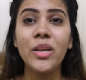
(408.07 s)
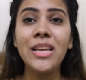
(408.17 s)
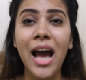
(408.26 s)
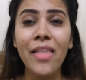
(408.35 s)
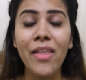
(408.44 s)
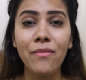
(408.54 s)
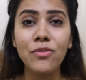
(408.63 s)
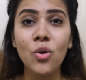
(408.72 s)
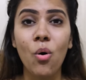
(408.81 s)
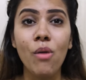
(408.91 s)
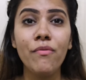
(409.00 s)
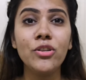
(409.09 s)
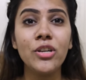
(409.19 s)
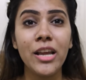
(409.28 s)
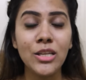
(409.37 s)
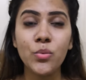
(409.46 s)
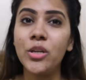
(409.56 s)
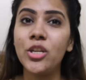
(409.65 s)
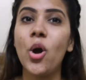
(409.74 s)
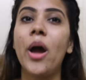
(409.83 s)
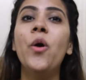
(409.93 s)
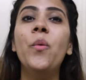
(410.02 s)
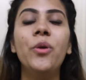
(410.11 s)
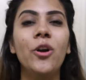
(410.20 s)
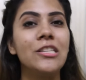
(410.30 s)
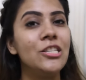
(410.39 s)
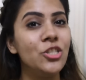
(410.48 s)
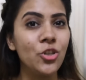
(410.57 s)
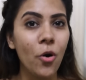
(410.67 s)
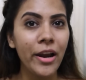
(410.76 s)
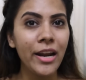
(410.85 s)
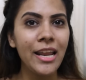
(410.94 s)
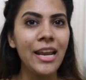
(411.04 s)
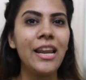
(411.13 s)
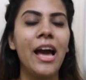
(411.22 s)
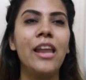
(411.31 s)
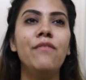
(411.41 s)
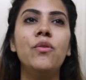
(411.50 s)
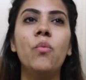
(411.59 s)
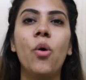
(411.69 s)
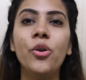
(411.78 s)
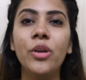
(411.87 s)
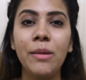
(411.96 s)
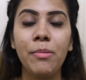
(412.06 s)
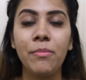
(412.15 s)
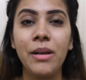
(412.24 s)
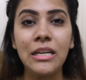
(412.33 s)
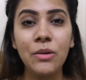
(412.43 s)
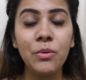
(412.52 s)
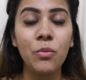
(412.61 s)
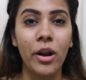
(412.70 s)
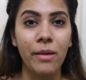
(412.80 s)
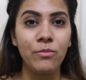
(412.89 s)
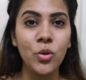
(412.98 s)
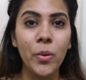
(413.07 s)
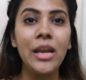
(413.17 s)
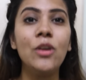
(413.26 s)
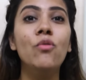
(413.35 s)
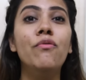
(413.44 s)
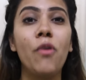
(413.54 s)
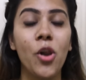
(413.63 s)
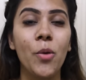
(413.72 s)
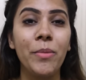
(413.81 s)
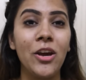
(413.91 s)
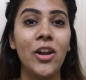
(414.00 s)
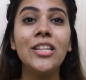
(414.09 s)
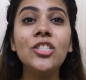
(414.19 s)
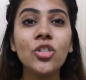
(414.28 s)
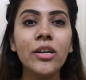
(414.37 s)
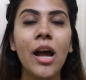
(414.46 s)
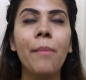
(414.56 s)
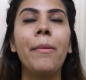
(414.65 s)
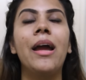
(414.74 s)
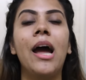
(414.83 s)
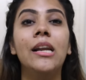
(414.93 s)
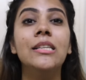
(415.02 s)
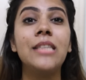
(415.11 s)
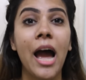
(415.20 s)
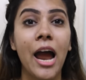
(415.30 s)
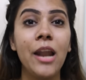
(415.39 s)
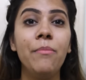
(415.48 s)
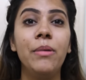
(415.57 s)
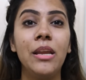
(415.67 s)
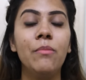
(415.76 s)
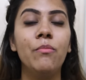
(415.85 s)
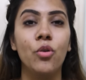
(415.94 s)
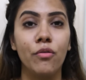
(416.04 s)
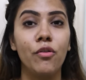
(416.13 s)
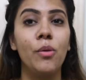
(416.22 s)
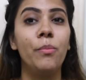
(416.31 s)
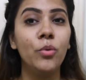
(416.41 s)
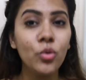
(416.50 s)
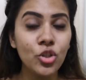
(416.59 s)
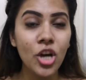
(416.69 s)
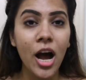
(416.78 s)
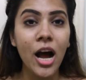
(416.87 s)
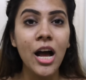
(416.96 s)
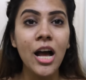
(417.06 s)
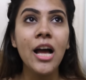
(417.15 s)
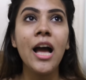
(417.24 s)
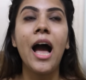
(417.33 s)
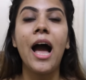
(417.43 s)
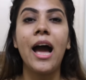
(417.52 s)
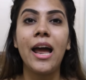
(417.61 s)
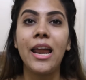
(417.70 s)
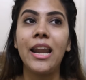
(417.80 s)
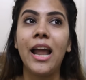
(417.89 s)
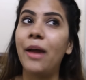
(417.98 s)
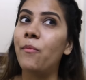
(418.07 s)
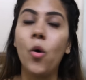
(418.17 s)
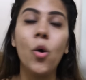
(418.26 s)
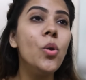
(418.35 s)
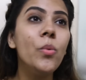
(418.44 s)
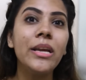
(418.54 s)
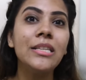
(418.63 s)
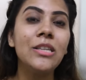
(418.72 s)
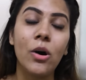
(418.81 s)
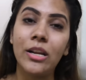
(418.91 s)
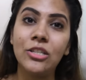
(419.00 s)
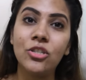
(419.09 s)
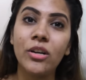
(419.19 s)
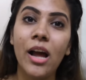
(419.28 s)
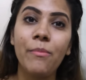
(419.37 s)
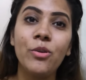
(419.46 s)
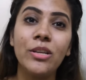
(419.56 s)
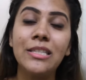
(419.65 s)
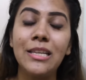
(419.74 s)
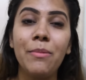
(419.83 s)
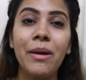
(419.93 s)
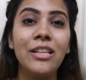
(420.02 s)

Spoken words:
yeah, that was all for today's video. I hope you guys enjoyed it, and if you want to keep updated with what I'm doing, do follow me on Instagram. My handle is @beingbeautifulpooja. And I'm always on Instagram. You can see my